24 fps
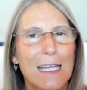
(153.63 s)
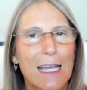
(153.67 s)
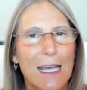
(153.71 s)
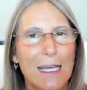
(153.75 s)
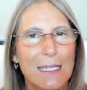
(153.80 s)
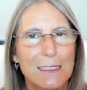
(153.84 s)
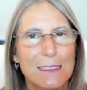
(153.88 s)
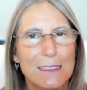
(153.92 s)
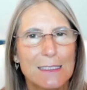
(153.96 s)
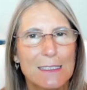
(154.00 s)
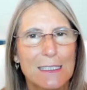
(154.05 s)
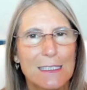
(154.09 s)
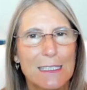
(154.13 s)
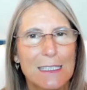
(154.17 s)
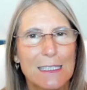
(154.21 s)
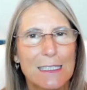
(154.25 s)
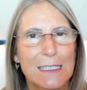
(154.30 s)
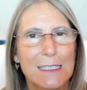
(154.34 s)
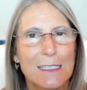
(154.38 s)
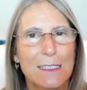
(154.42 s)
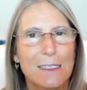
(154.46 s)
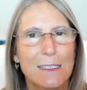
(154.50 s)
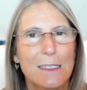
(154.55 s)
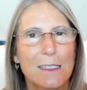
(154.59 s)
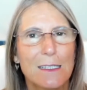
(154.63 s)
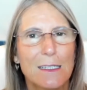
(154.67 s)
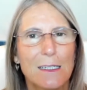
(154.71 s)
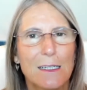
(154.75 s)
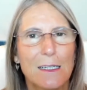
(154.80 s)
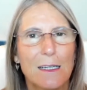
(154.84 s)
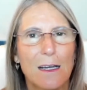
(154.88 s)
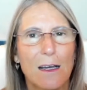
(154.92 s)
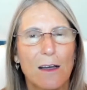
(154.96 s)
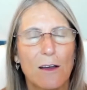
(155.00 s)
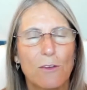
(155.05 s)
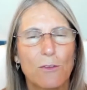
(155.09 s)
energy
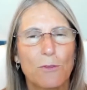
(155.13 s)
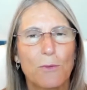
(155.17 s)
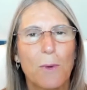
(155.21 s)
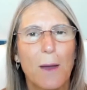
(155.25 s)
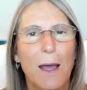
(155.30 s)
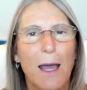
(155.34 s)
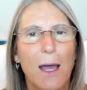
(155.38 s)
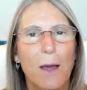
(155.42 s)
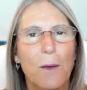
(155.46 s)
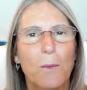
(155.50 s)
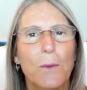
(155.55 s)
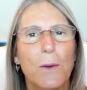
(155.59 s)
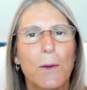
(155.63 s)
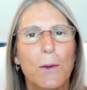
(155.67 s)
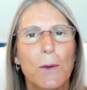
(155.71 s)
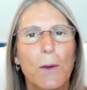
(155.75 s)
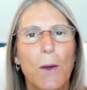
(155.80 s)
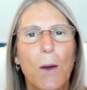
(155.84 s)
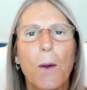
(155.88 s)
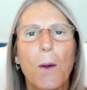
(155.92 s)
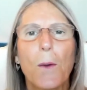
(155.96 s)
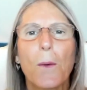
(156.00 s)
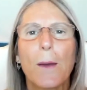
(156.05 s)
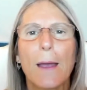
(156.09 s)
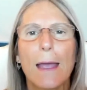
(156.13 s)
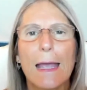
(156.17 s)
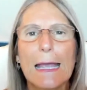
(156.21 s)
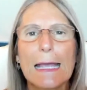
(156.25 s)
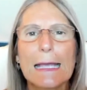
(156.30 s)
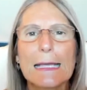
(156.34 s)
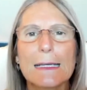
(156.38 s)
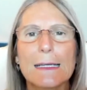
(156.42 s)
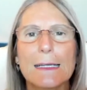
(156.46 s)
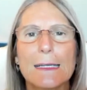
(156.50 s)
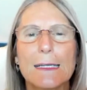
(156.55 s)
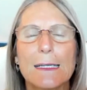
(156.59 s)
of where we're
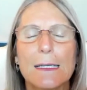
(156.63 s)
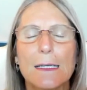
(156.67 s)
going